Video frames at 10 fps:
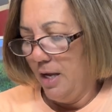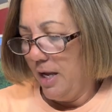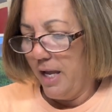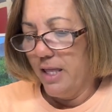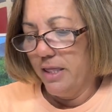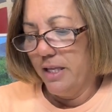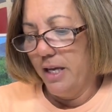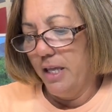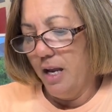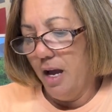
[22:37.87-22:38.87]
And
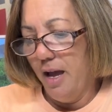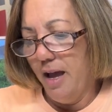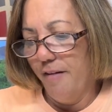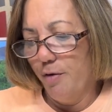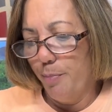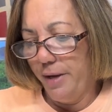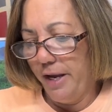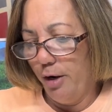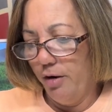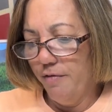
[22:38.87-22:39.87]
then I have a
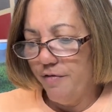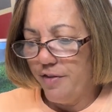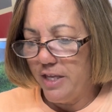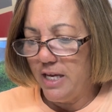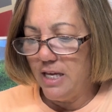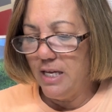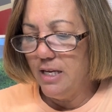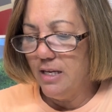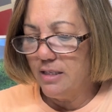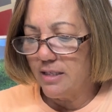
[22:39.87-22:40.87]
pair of
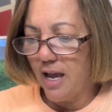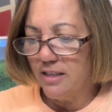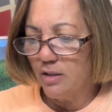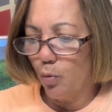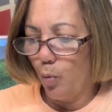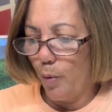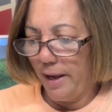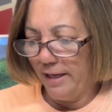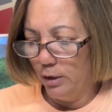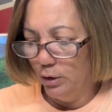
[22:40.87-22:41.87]
these as
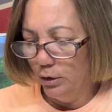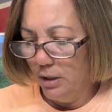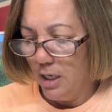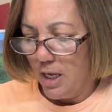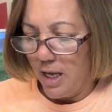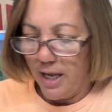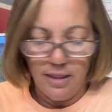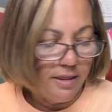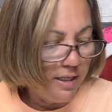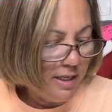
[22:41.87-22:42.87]
well.
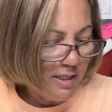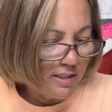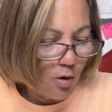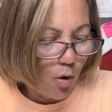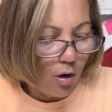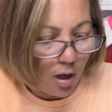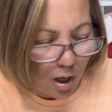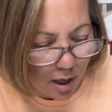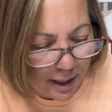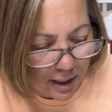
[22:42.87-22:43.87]
And these are
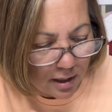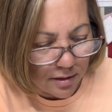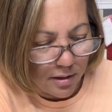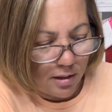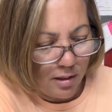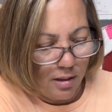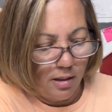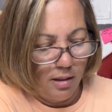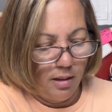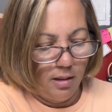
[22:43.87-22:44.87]
like,
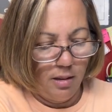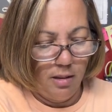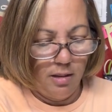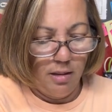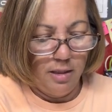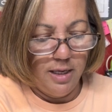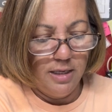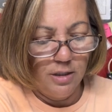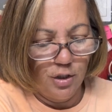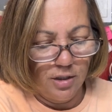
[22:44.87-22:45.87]

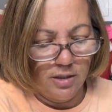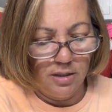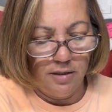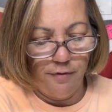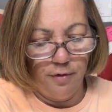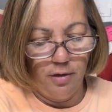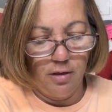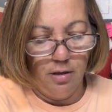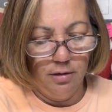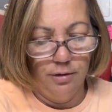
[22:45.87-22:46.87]
these just a different
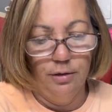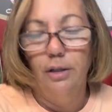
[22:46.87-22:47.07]
color.